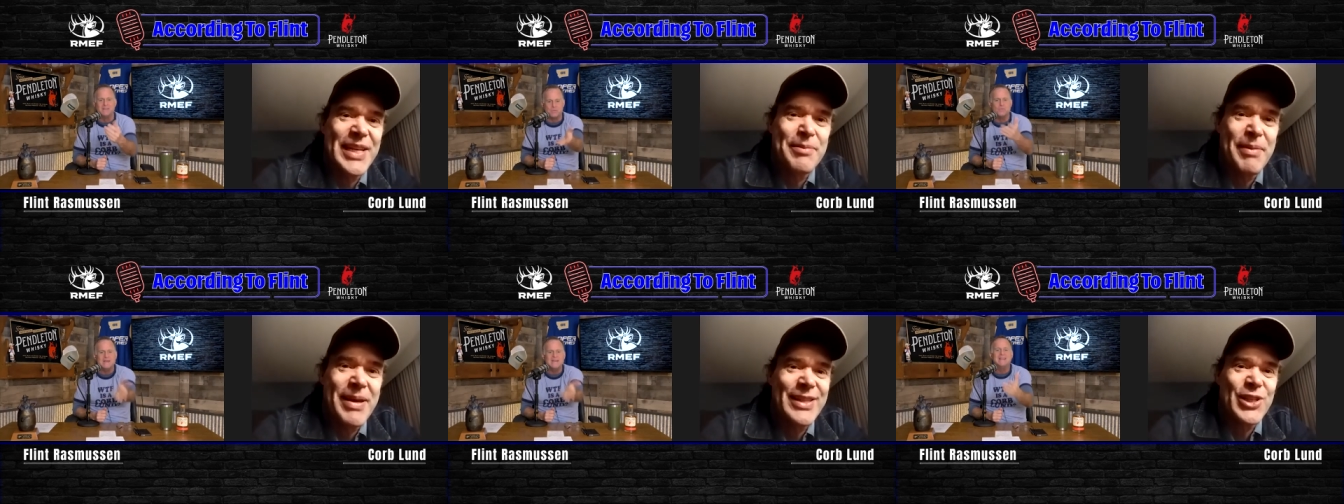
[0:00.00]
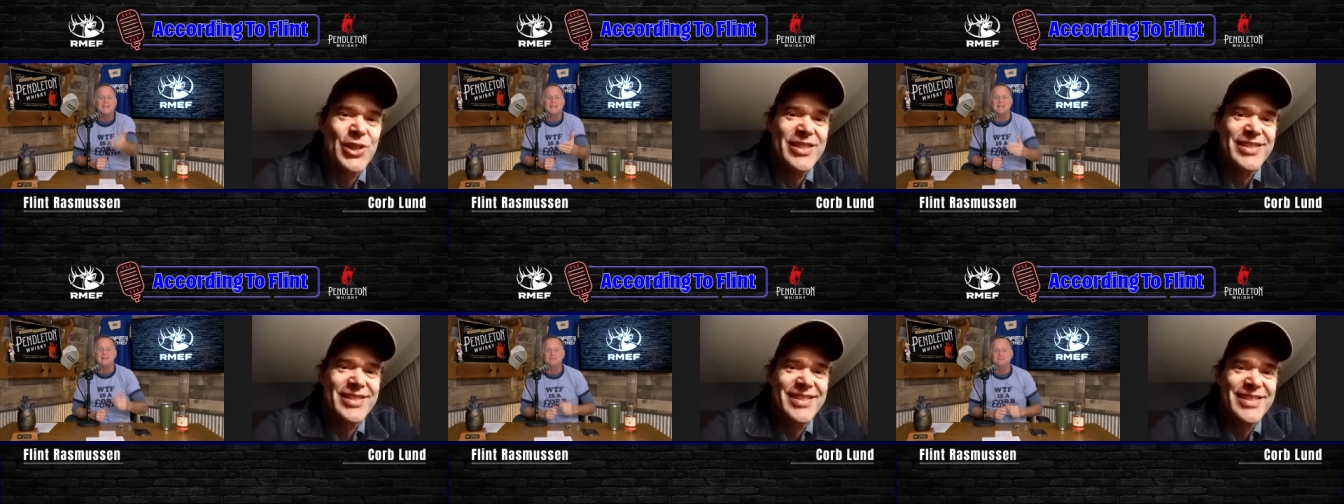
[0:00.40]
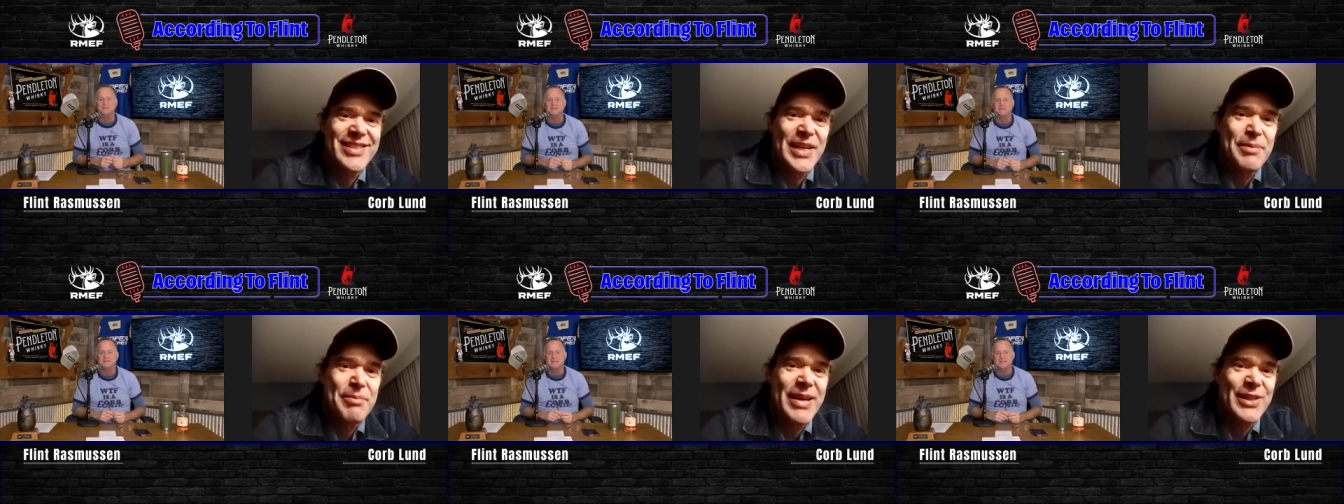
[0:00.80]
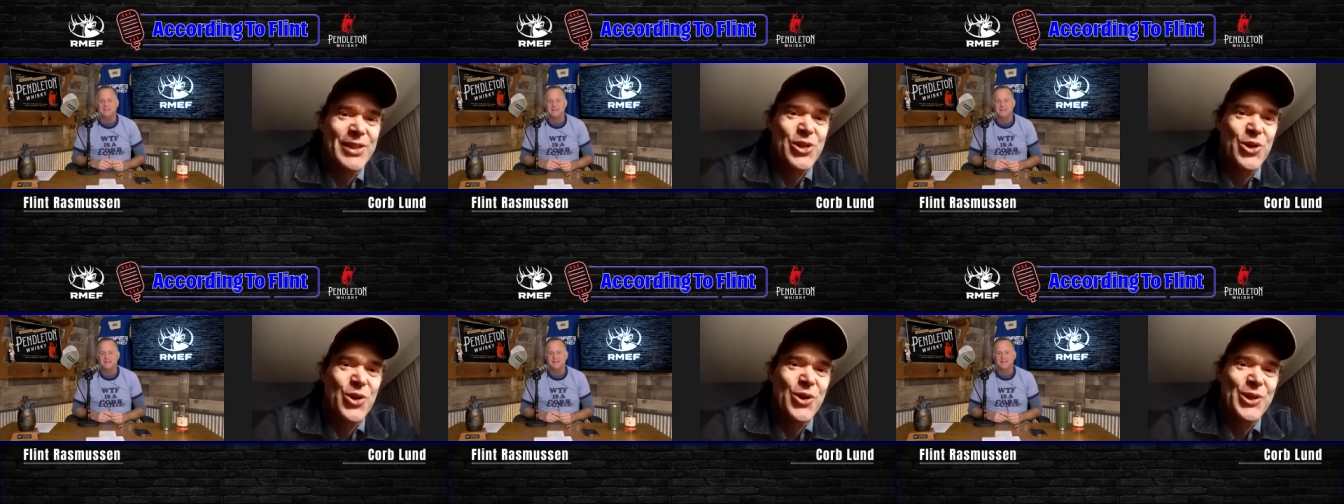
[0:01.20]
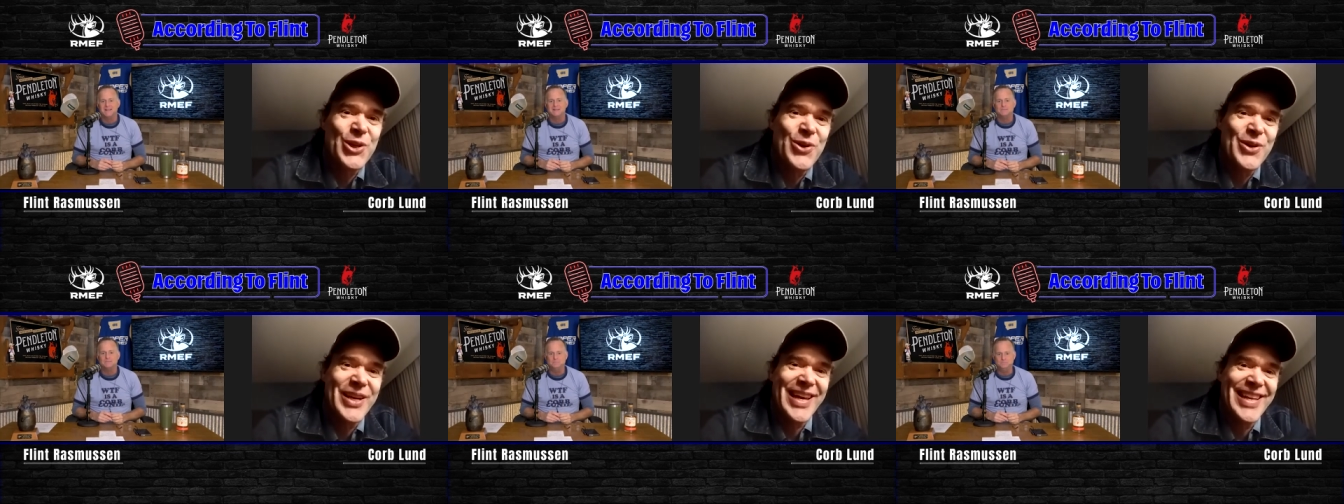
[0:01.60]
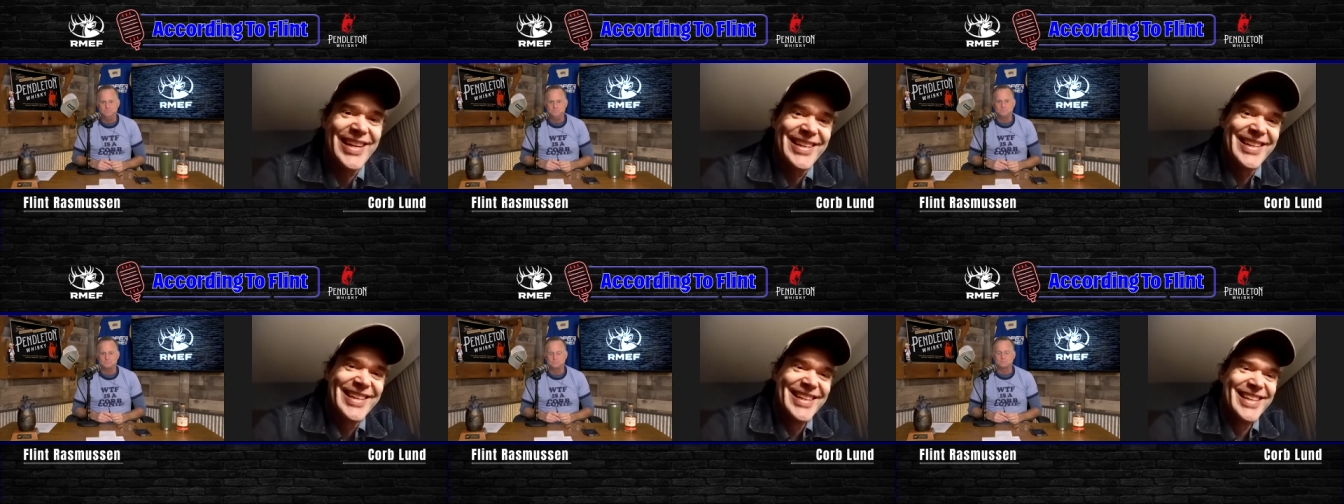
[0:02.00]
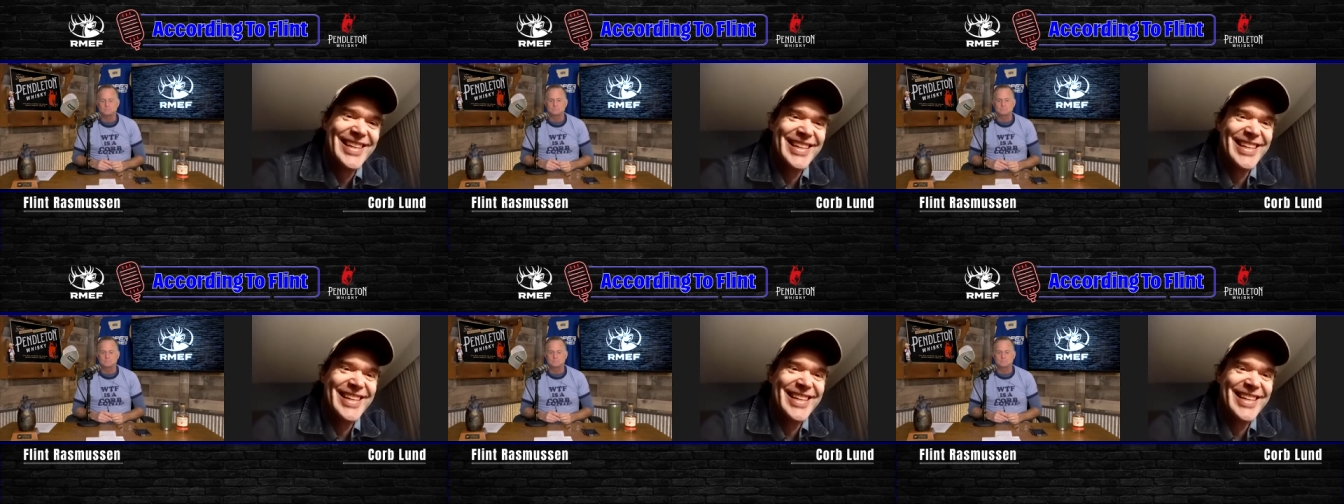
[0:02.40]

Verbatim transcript: that we did get. Make, didn't make the short go again.